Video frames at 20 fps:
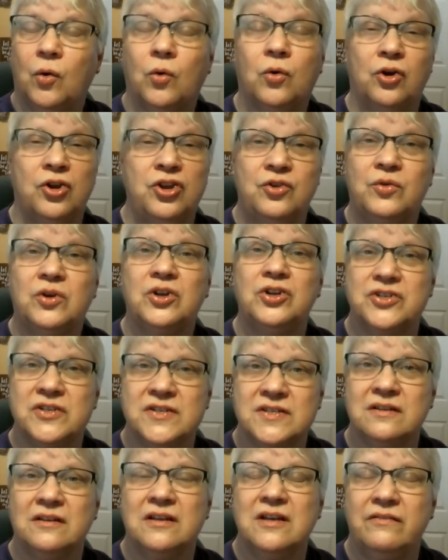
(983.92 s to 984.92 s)
or you can
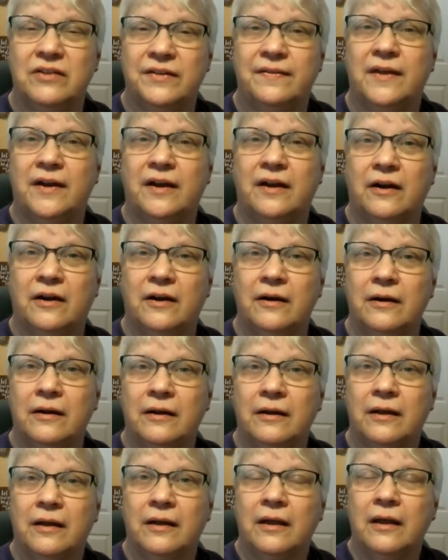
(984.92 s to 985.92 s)
just leave it there.
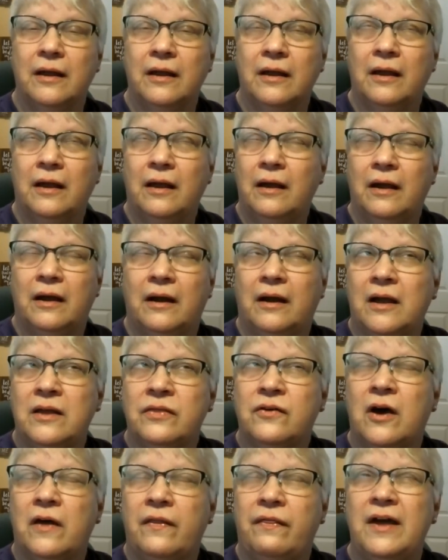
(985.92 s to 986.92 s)
And I
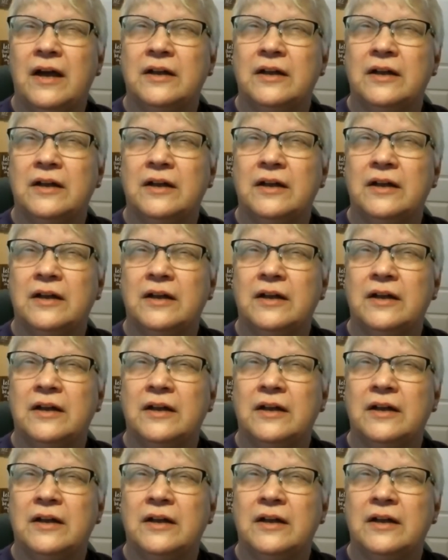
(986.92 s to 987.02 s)
thought,